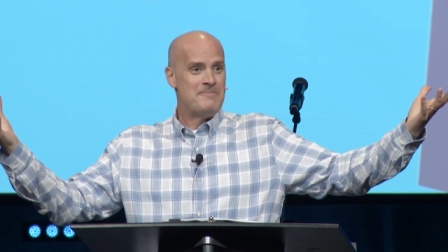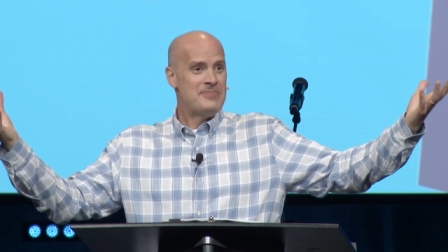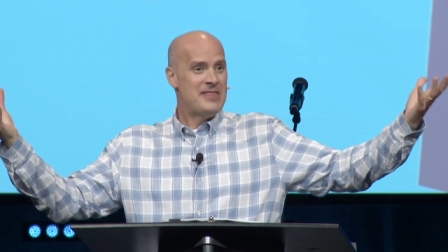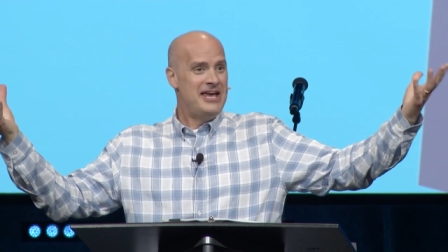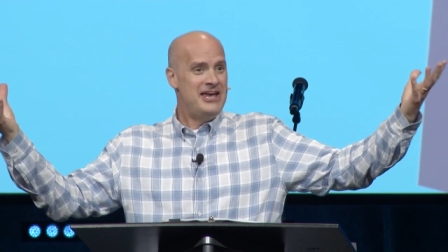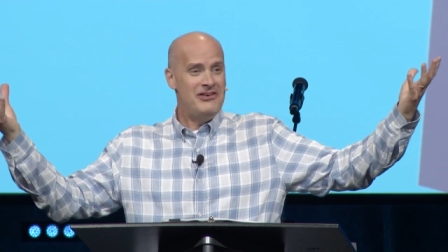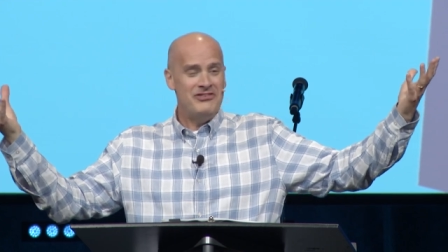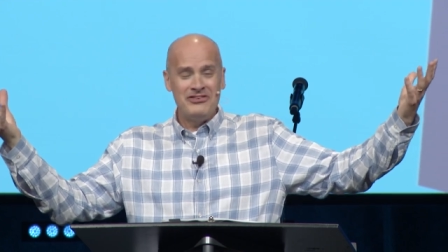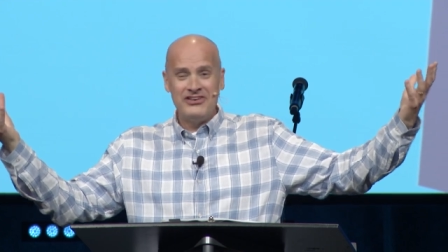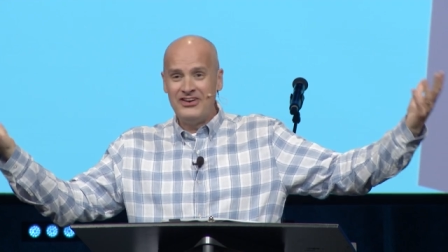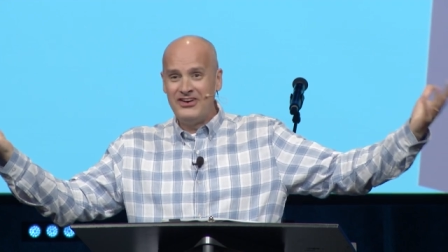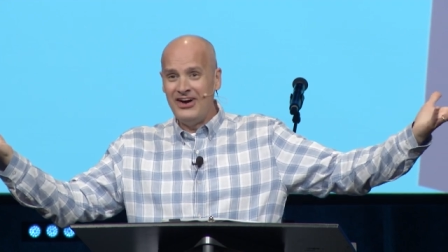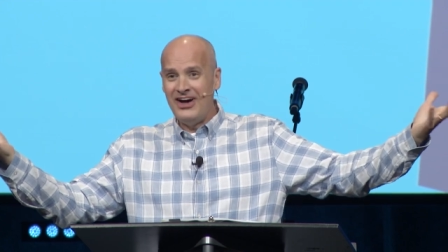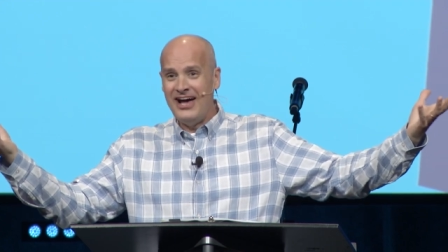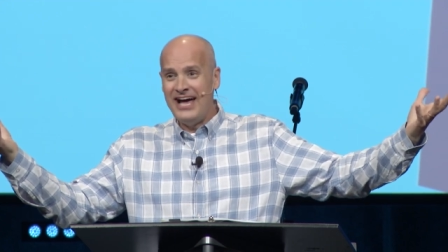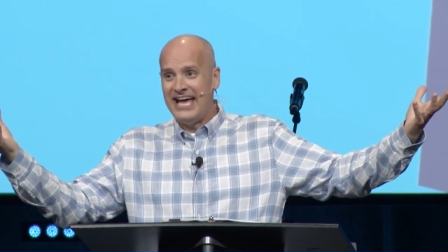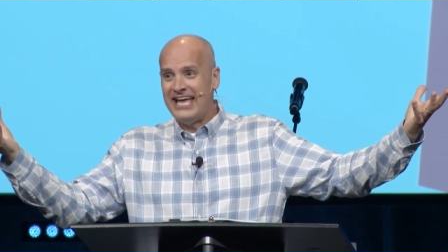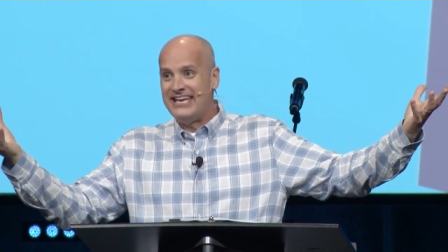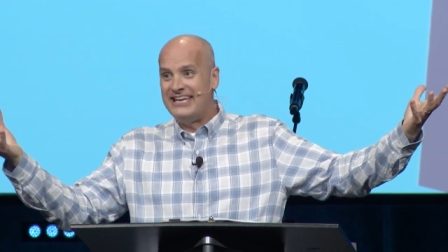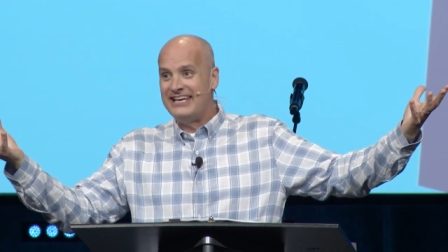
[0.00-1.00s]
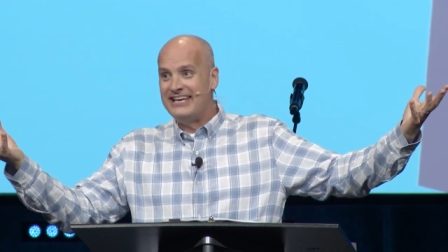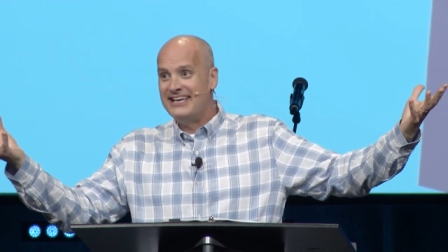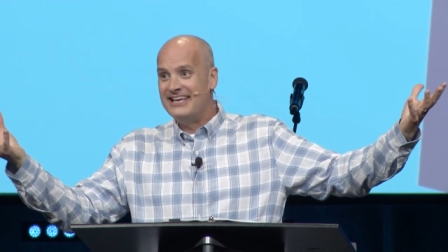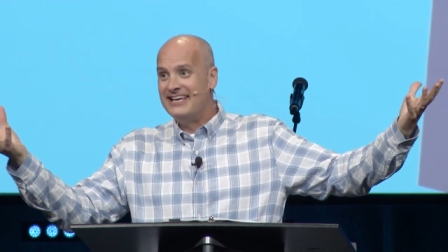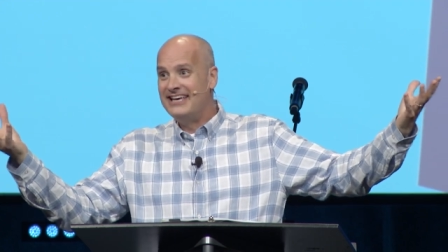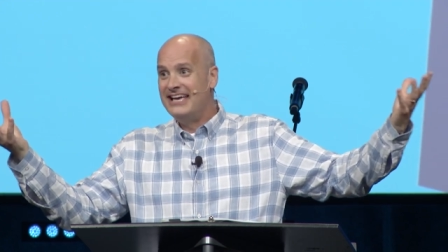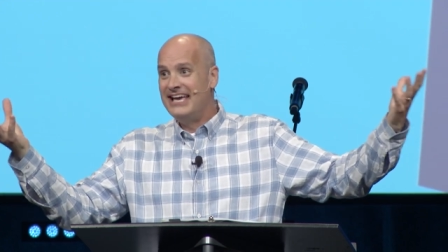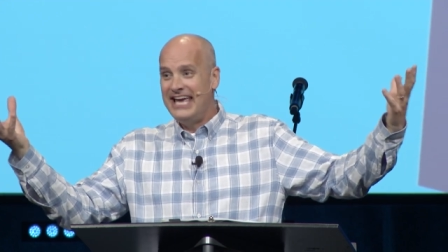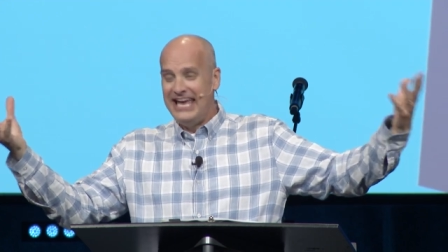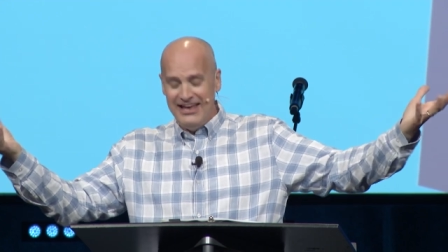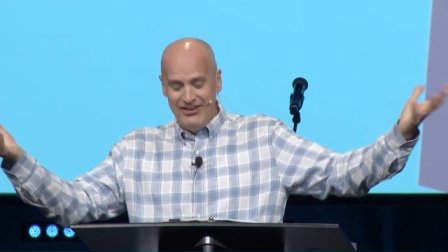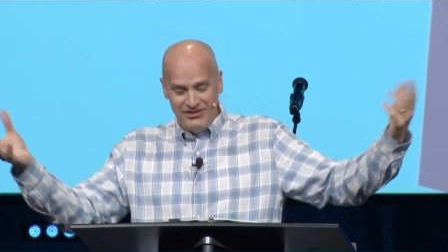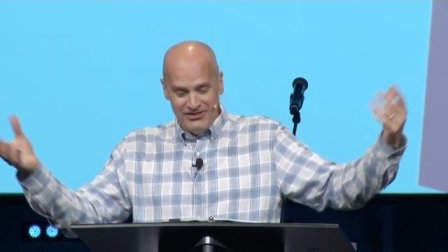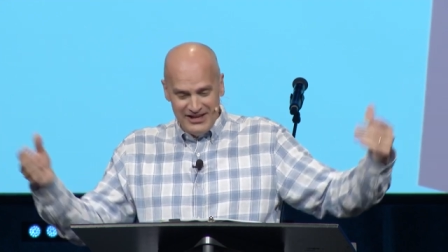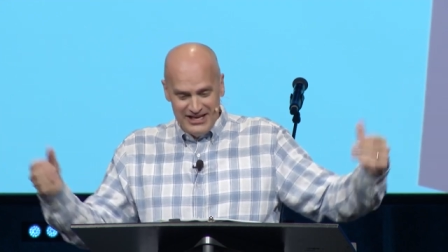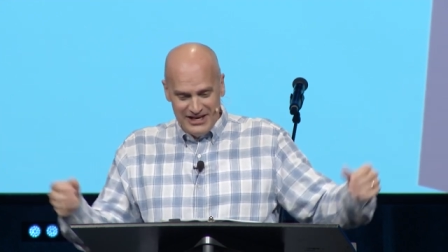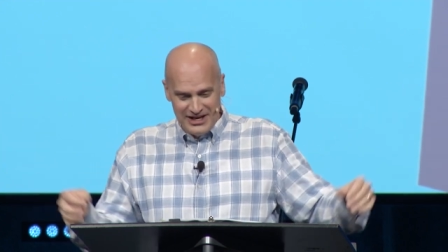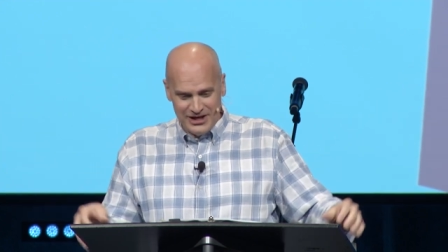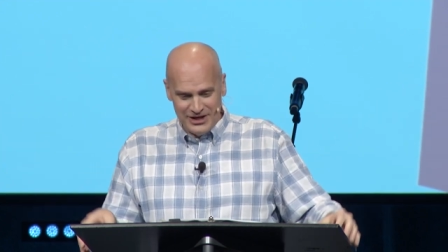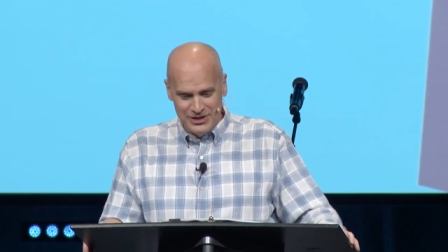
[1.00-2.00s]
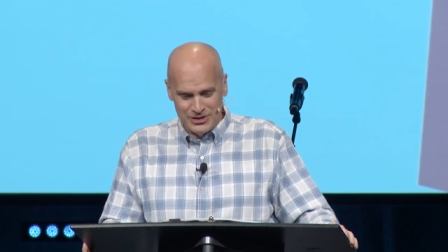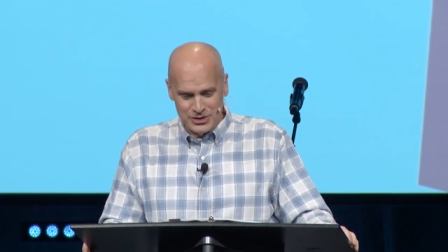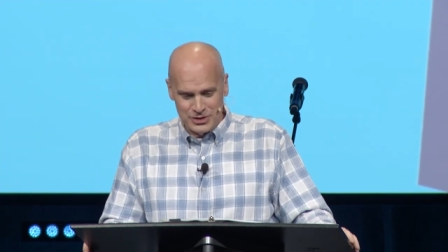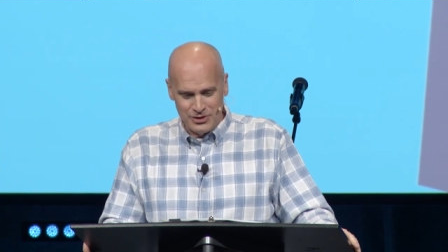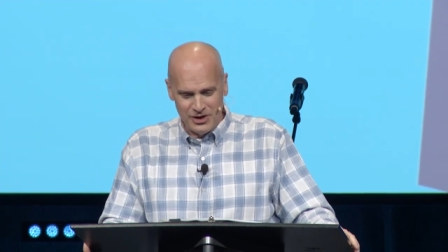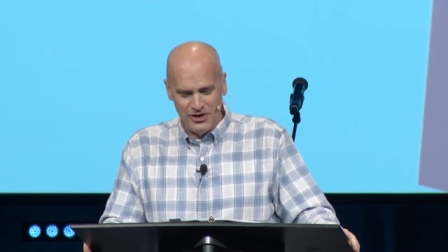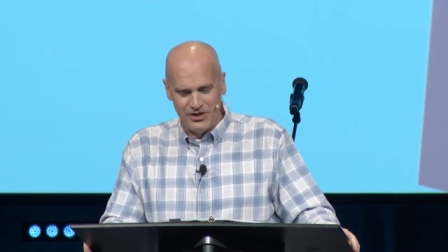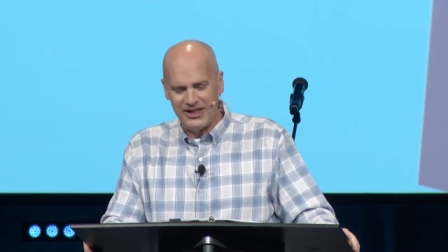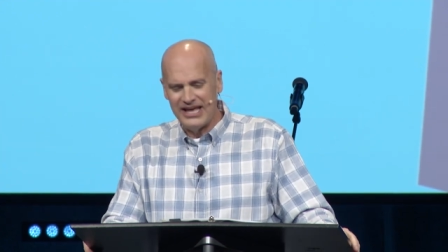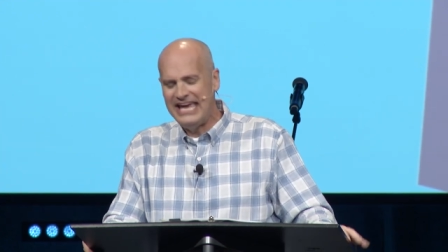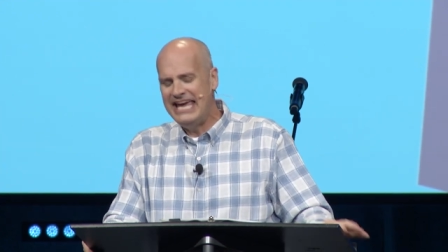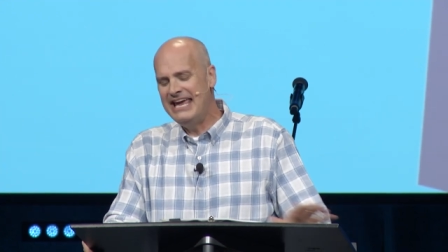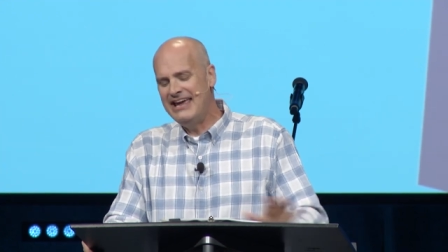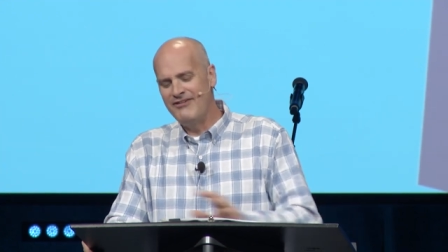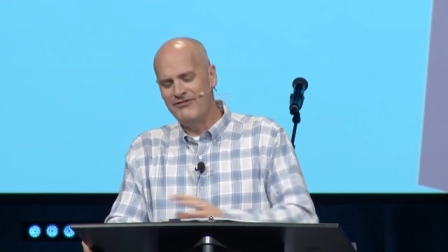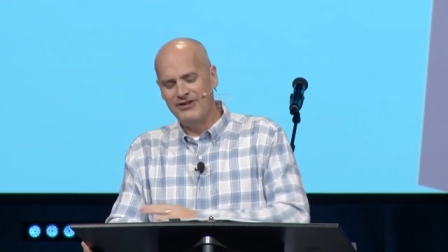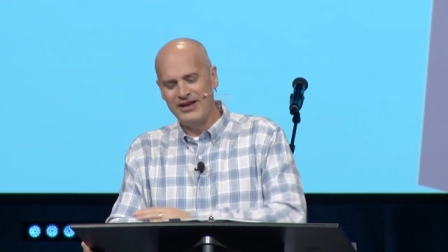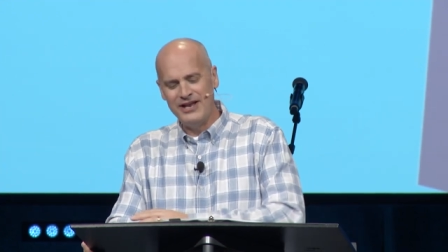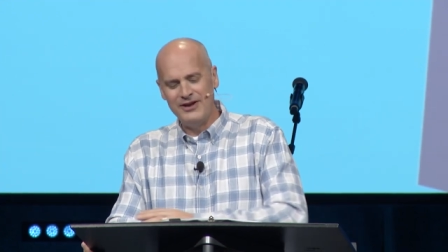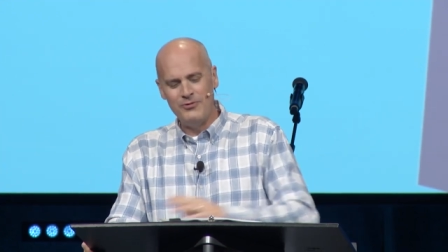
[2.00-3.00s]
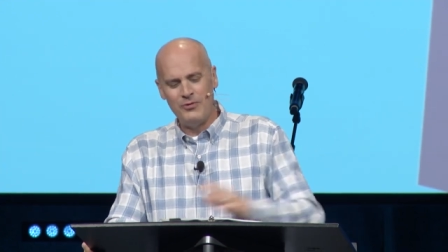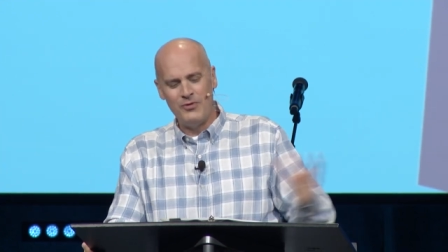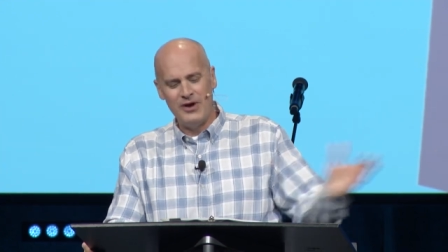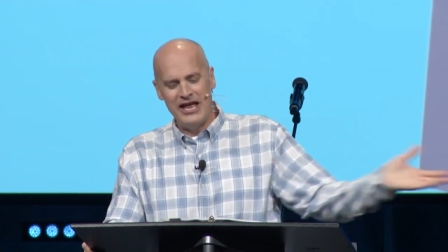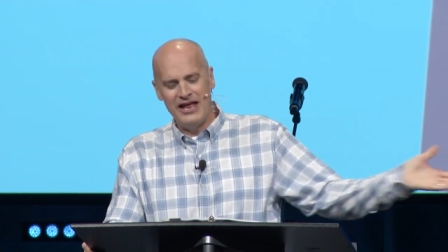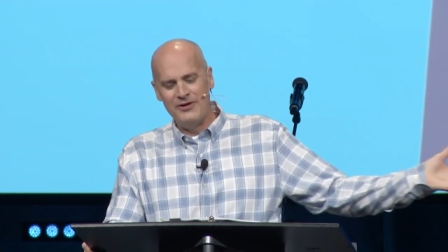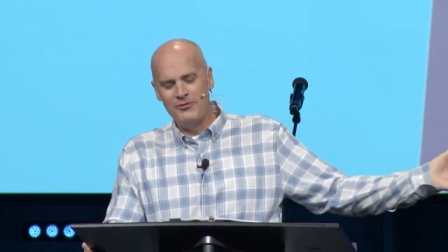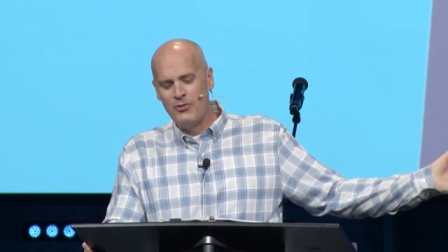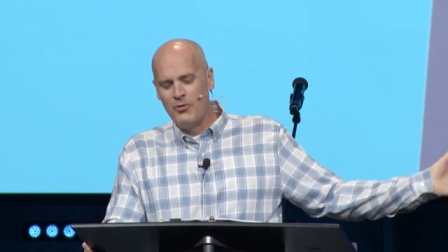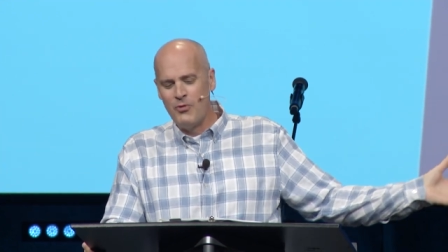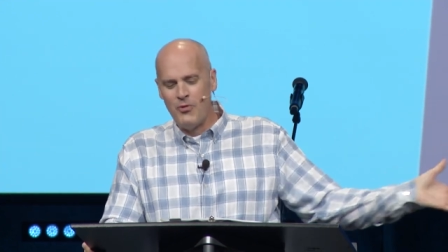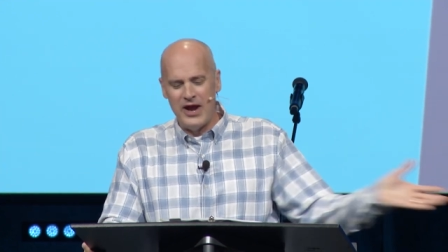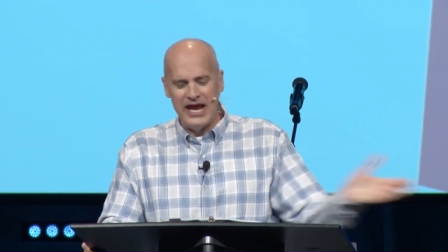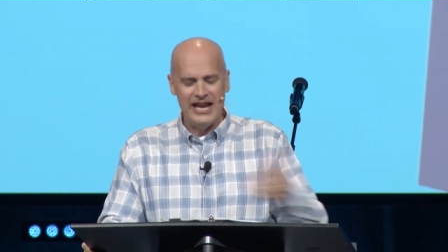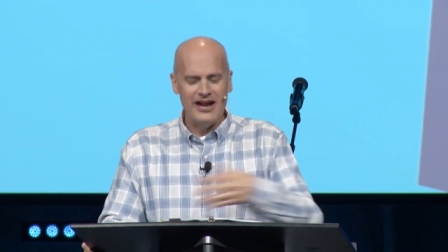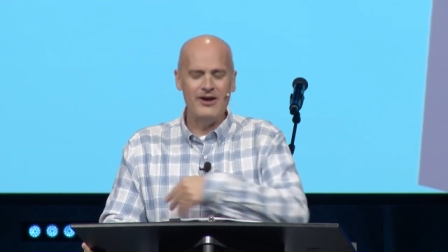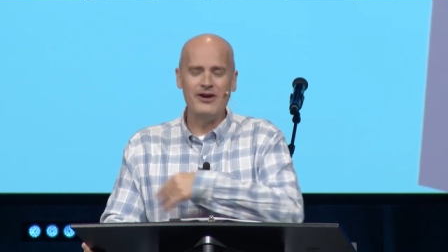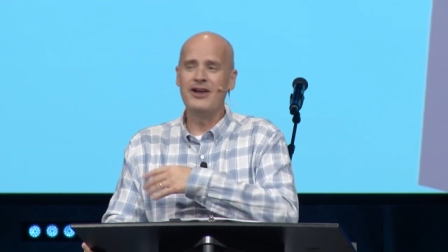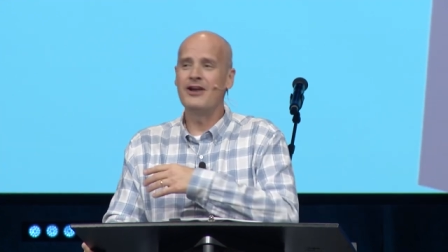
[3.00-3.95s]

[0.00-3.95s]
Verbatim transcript: He's God. He's in control. Even when we don't